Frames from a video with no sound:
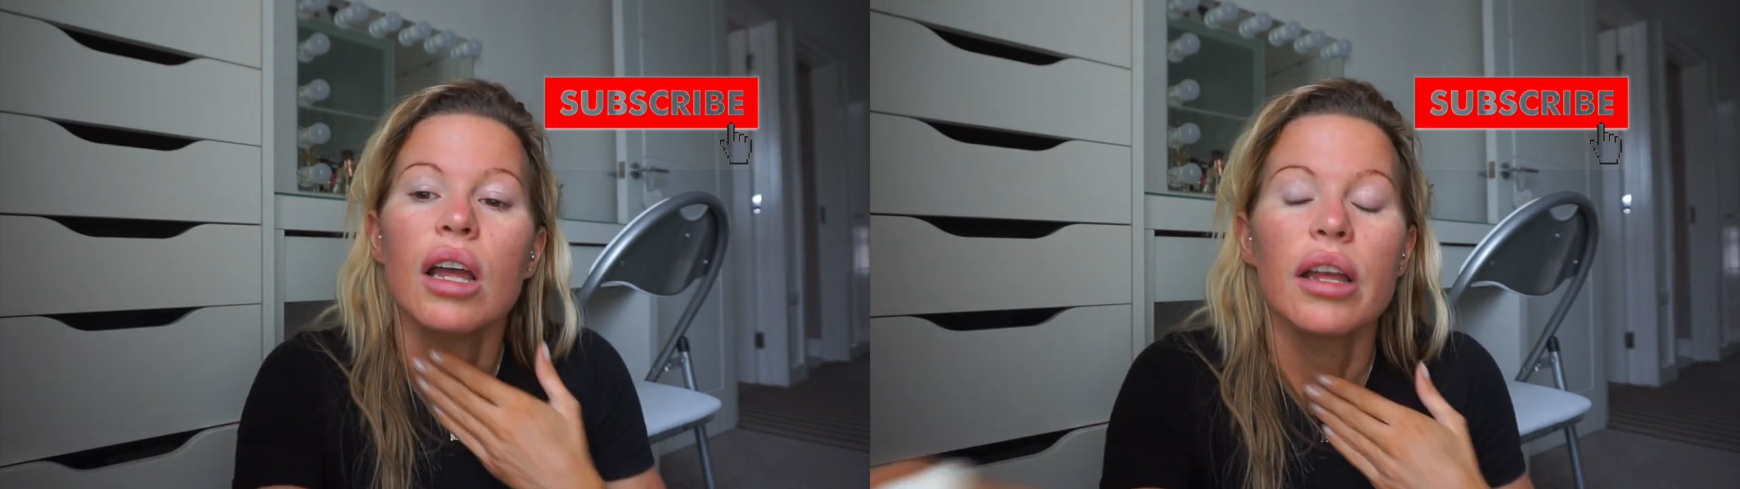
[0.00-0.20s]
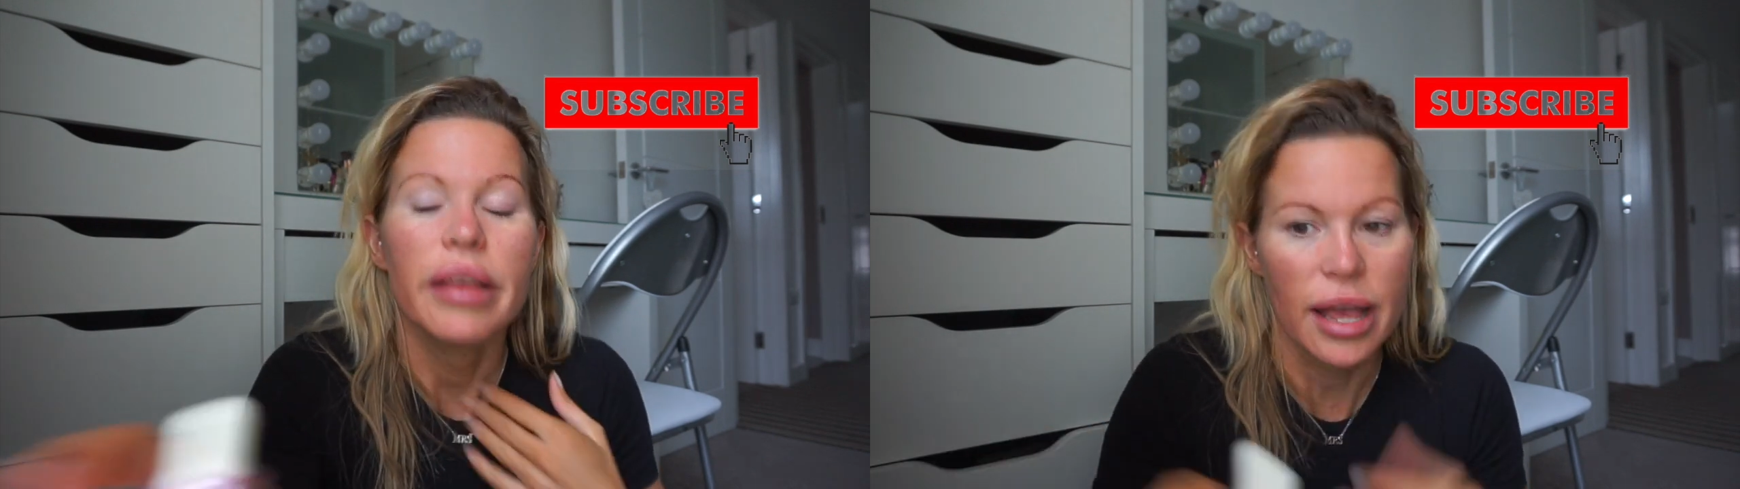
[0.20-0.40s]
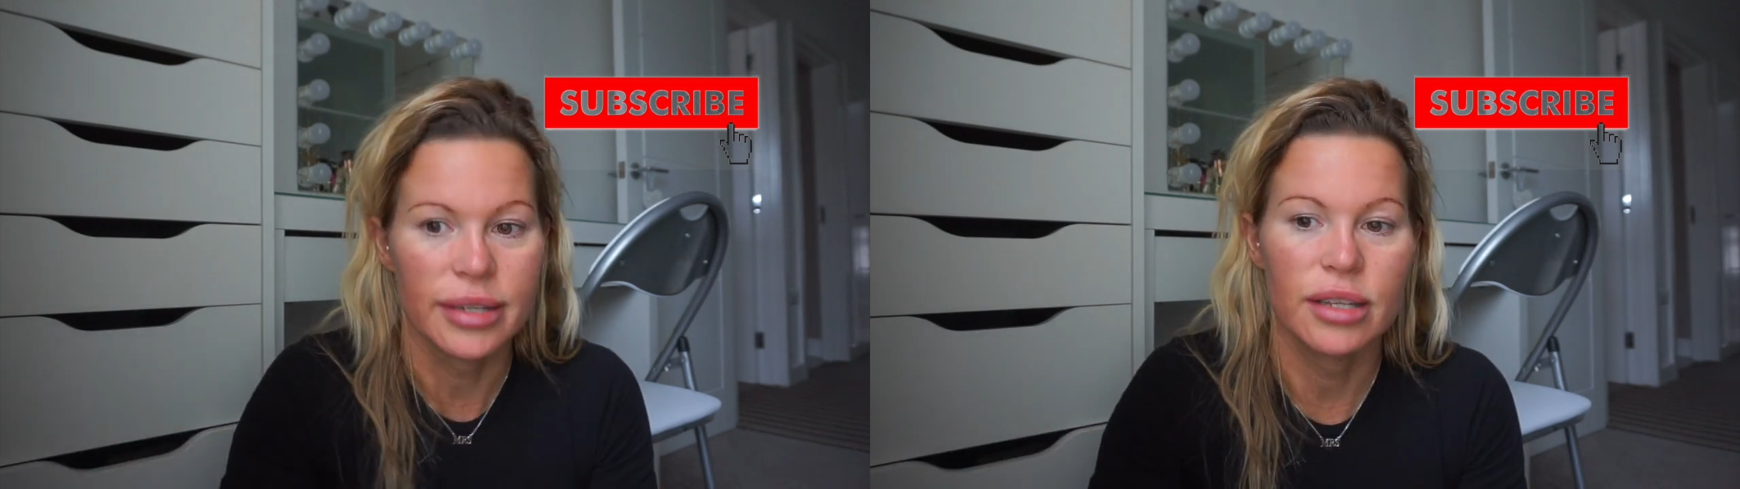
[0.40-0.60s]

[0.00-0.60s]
yes,